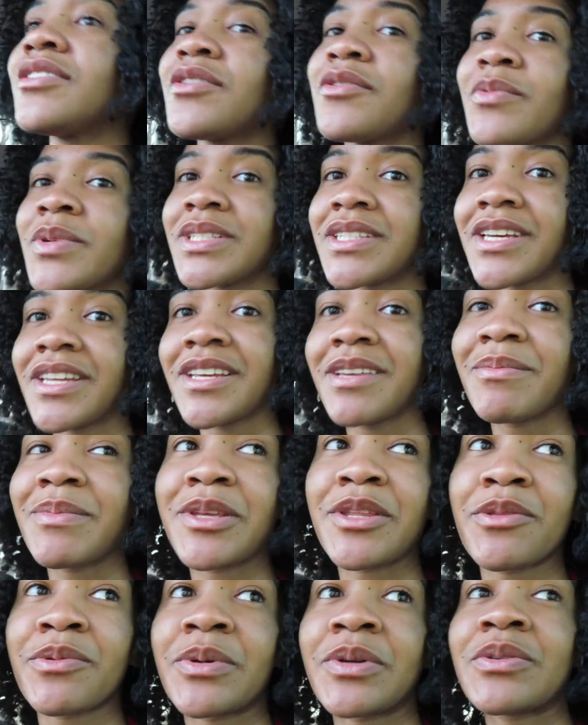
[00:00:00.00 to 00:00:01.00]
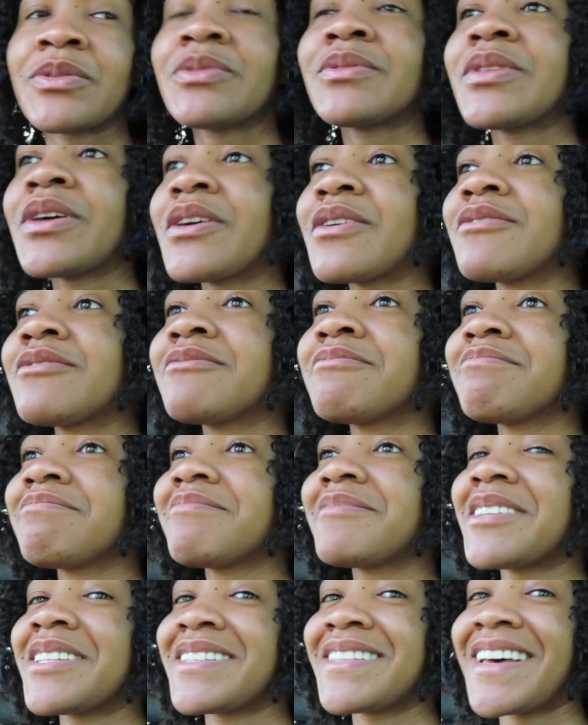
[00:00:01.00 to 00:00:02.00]
know what's getting me through though
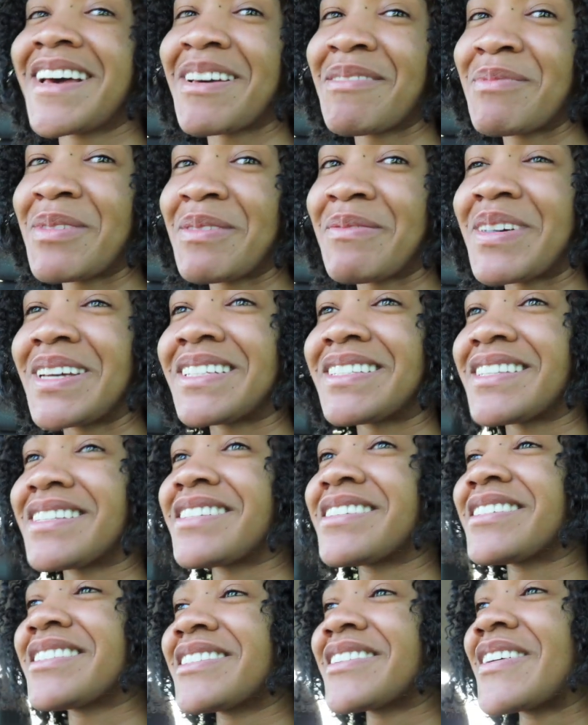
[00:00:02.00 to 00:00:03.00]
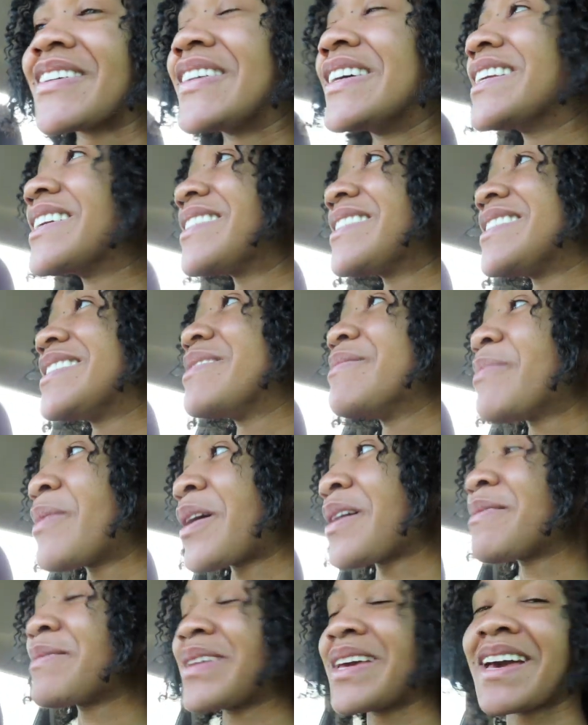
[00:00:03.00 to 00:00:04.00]
is that me and my sisters are going to go see
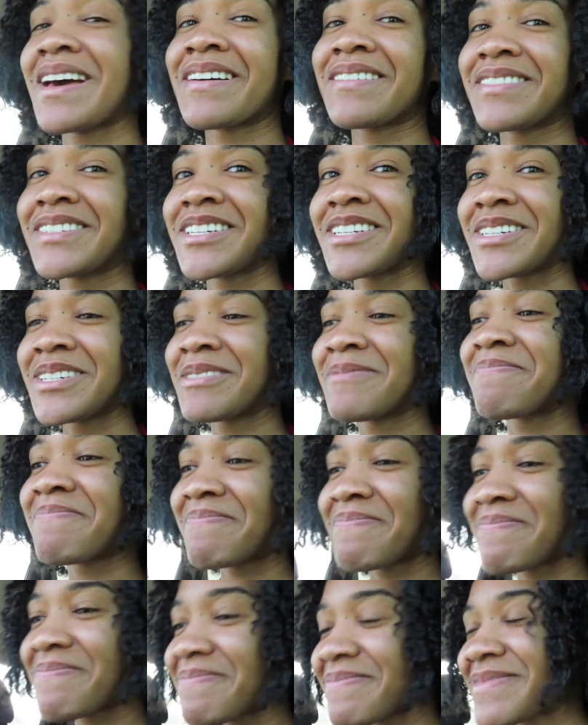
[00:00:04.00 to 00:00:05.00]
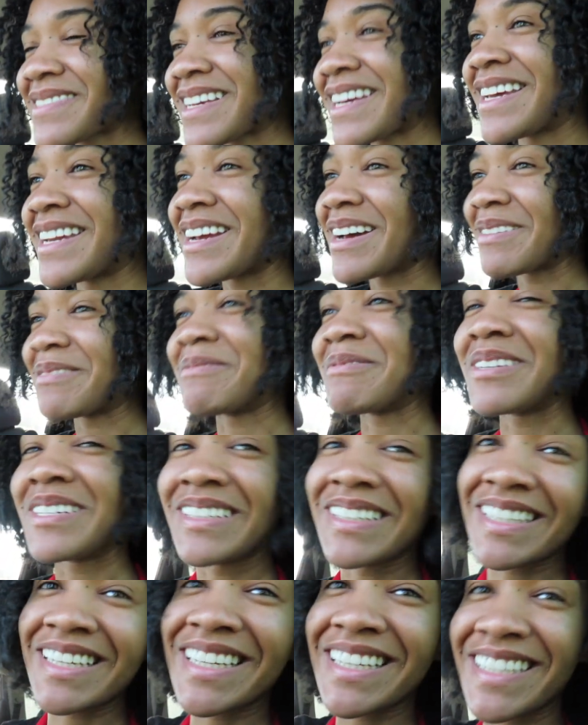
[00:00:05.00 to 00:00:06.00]
Barbie after. And I'm
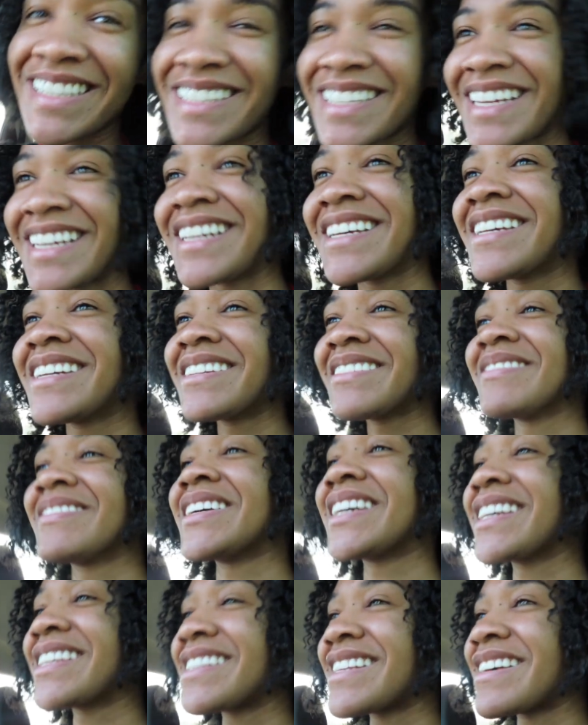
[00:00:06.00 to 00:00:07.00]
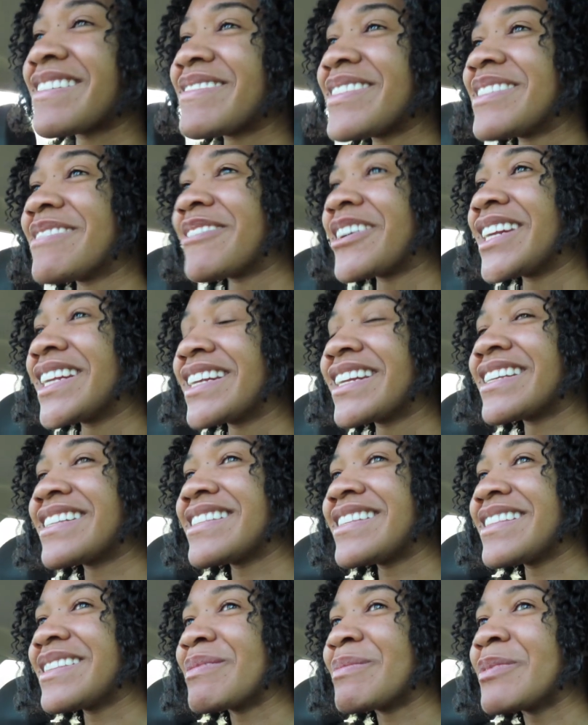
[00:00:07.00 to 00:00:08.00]
really excited because I've been wanting to
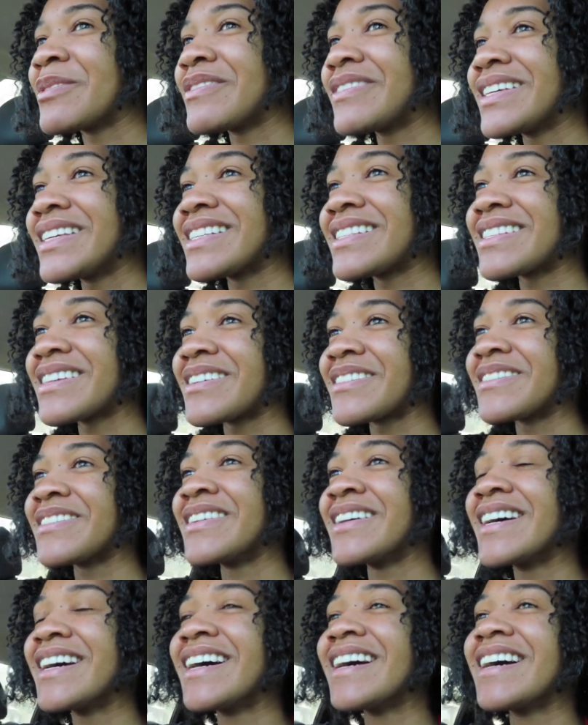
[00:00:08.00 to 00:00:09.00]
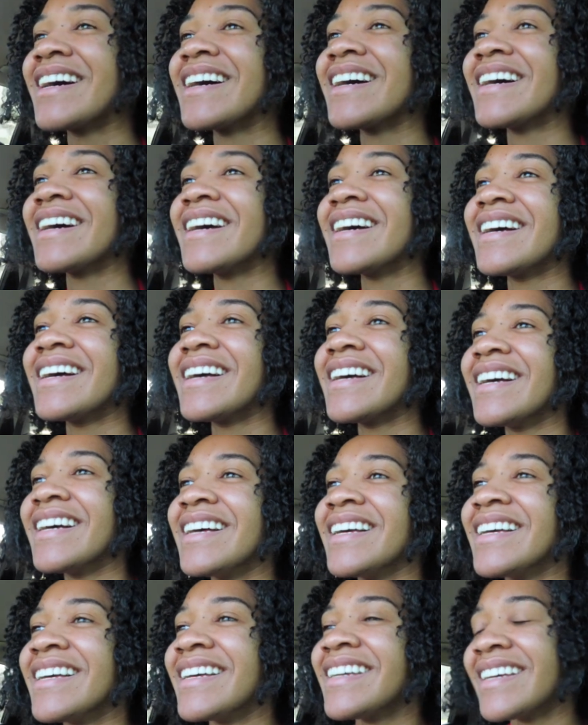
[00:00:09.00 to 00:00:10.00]
see the movie. So,
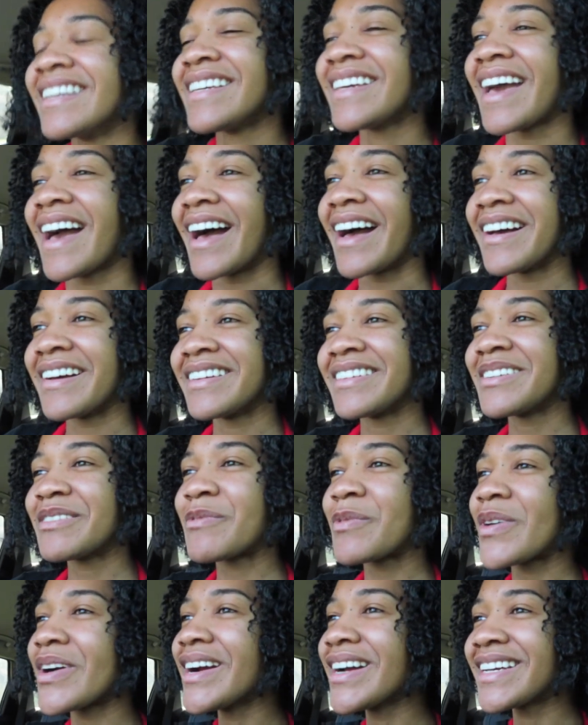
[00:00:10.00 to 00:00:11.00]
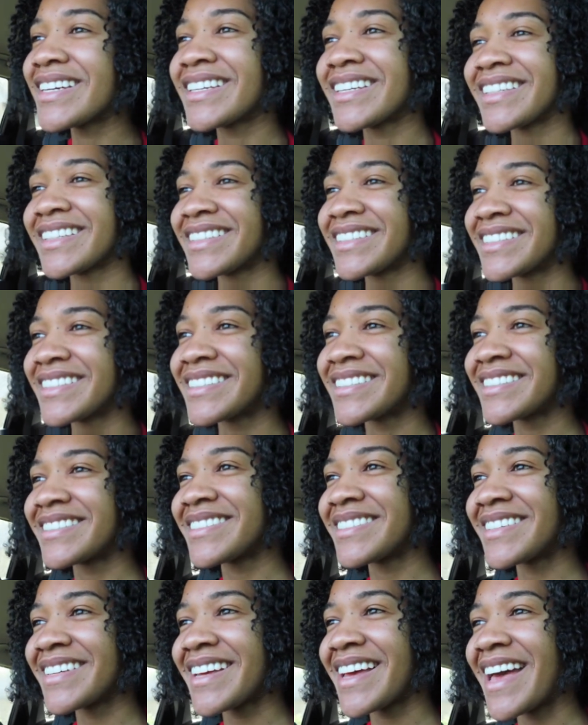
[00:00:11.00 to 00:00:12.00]
yeah, work
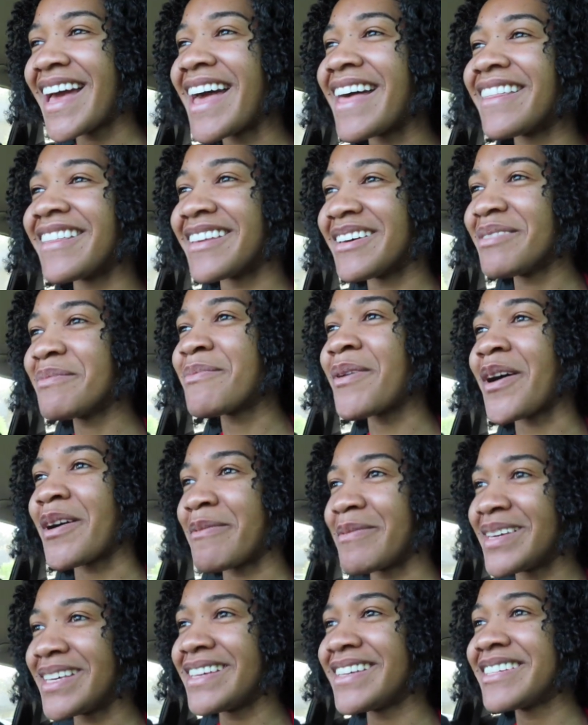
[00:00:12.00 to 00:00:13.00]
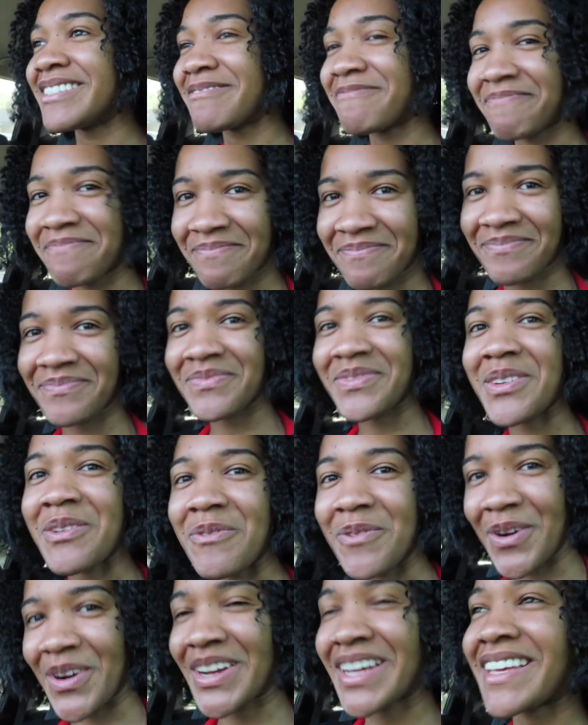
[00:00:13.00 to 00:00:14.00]
and then Barbie
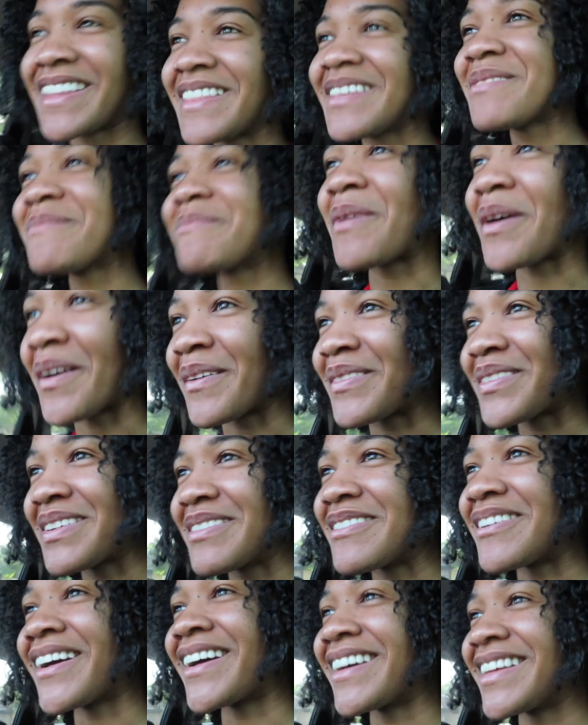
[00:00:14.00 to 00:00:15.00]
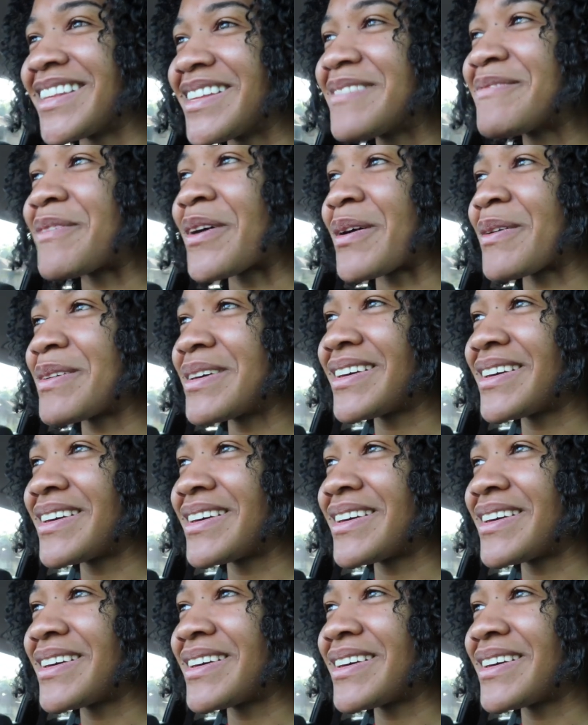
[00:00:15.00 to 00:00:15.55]
working and Barbie, working and Barbie,